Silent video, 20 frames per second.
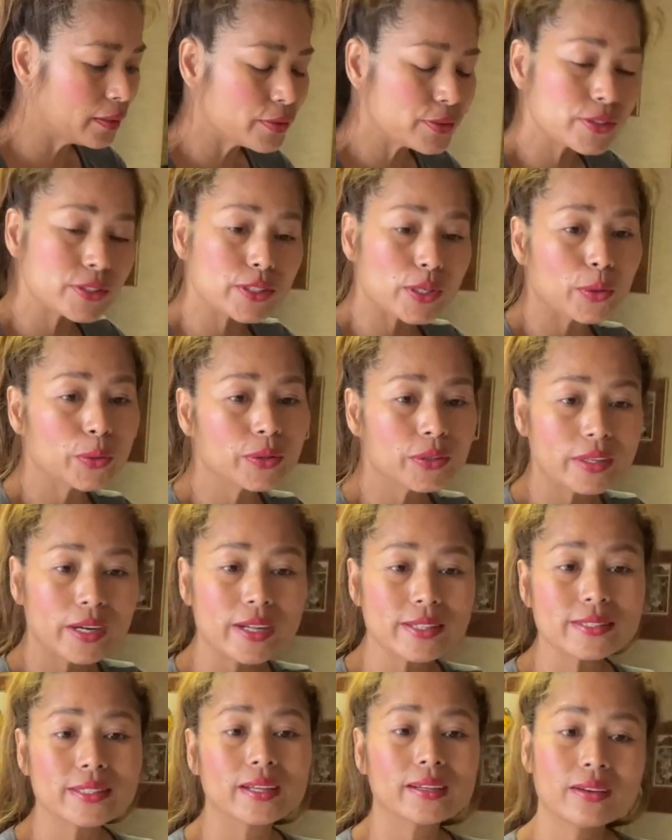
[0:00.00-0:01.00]
It's so good. I
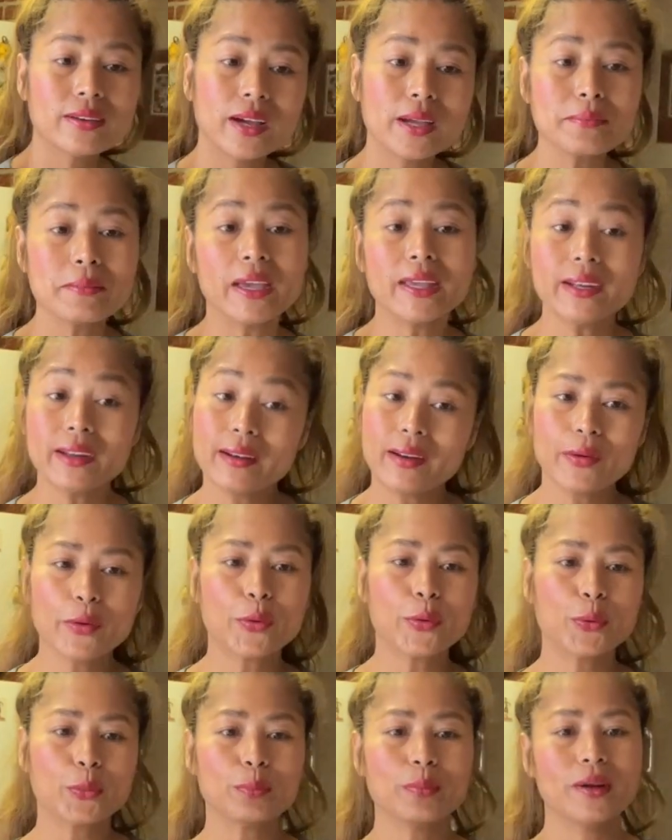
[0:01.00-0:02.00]
said, no, I made it at
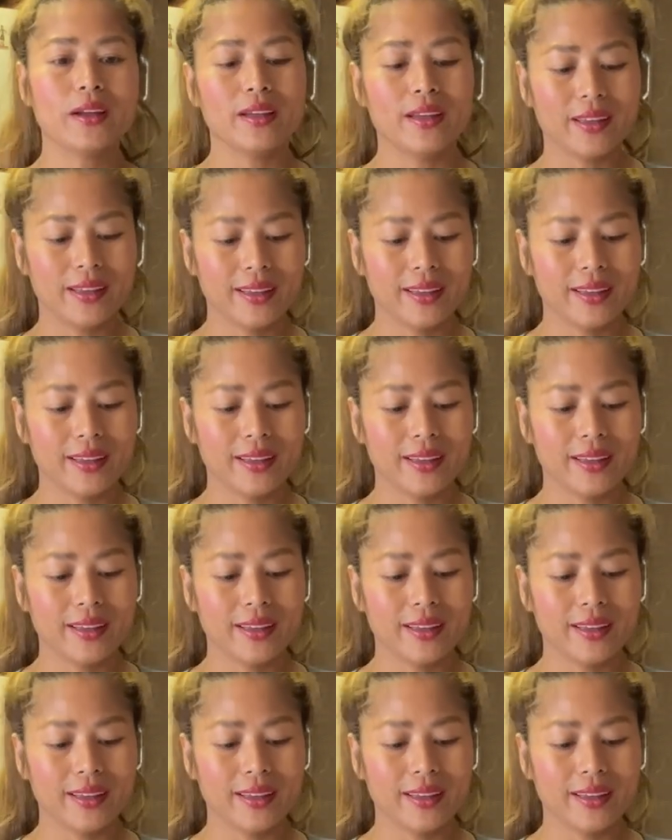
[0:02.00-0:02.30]
home.